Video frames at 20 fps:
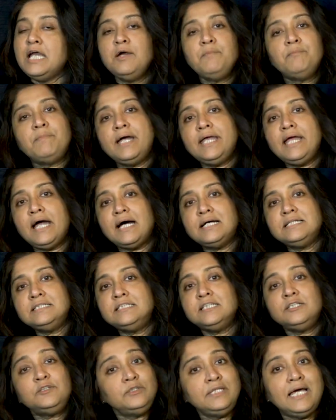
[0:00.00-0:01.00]
My
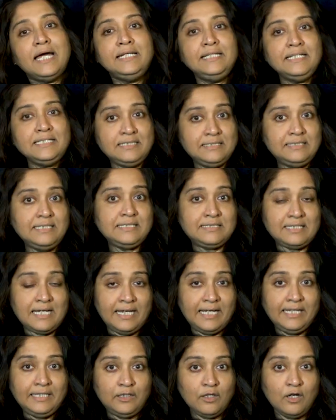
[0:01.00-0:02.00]
answer to that is this,
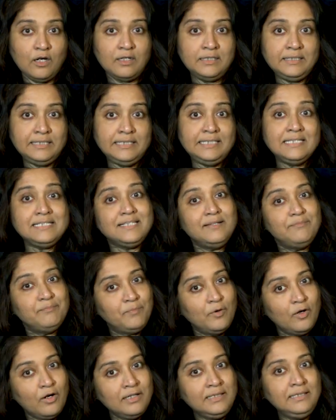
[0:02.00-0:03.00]
and I thought it is
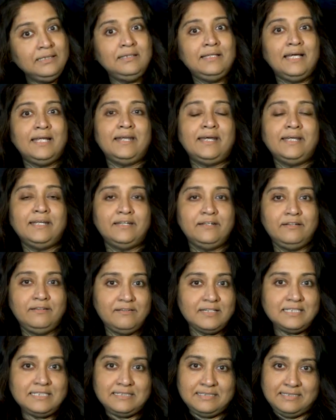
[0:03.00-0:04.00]
important that I
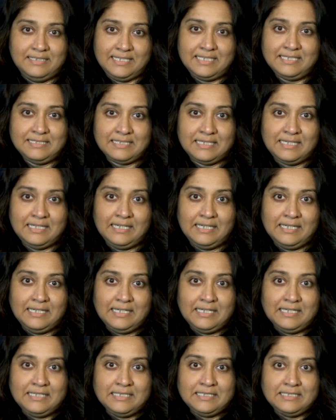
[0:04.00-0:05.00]
address this
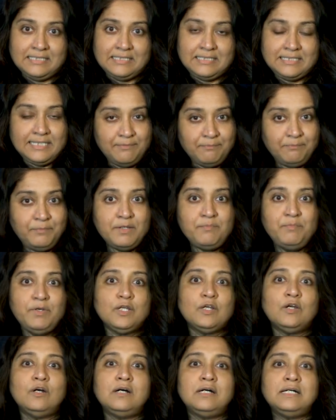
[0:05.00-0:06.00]
simply
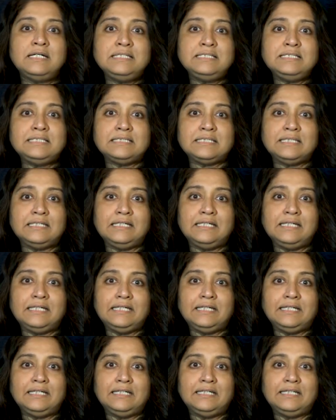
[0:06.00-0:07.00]
because
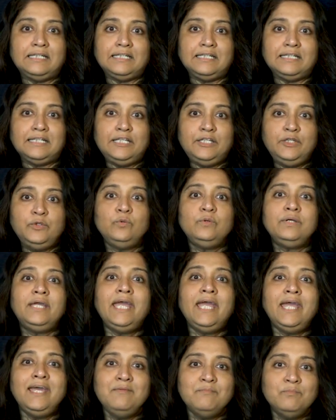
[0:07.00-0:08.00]
you
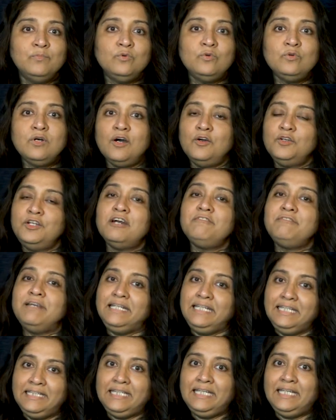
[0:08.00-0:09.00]
gain more out of
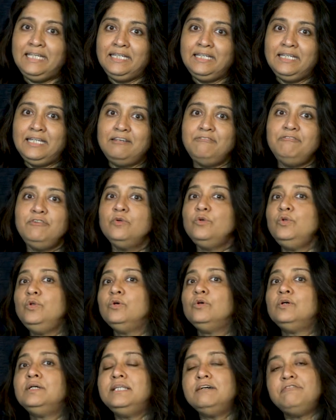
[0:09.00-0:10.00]
anything if you
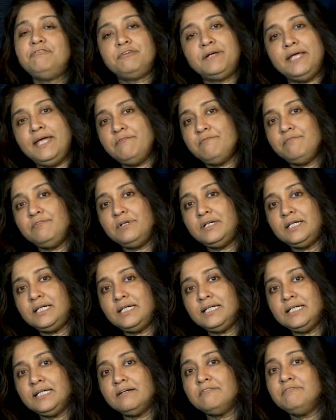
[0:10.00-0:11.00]
know the
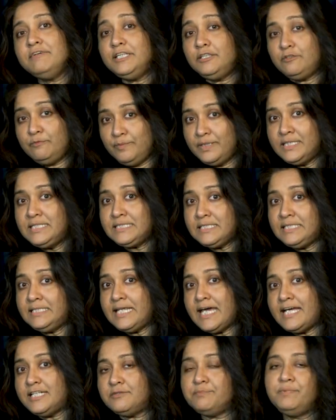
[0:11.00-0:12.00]
framework with which
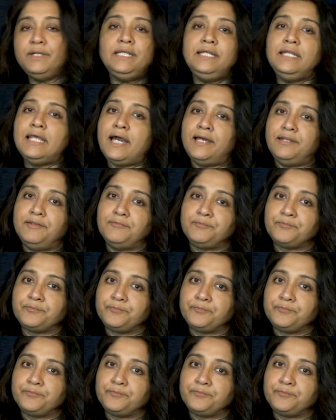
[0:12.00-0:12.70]
it has been done.